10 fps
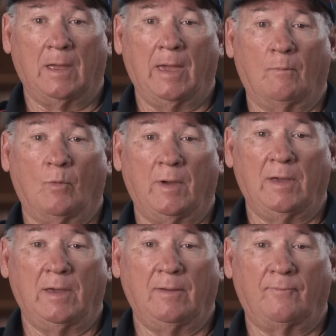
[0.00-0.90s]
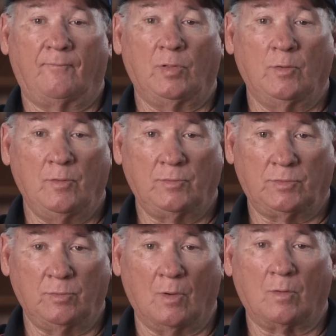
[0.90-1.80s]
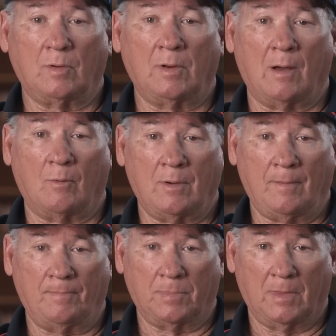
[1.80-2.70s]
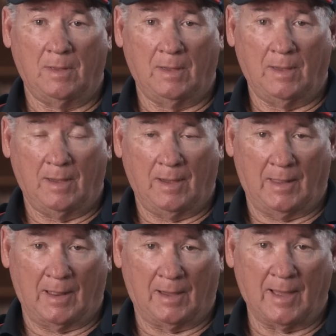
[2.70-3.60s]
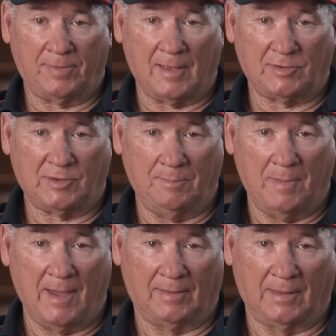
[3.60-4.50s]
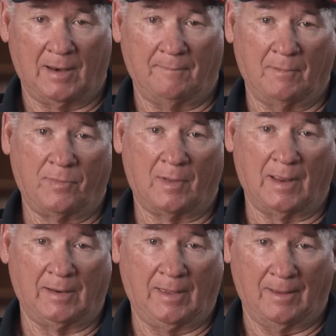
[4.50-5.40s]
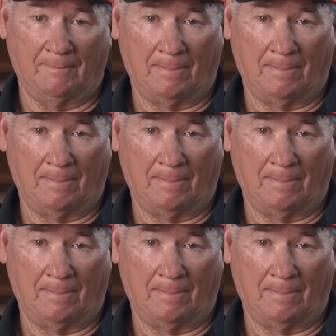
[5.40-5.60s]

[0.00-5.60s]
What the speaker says: And we flew to Okinawa, and I got that sea bag that I never thought I'd get.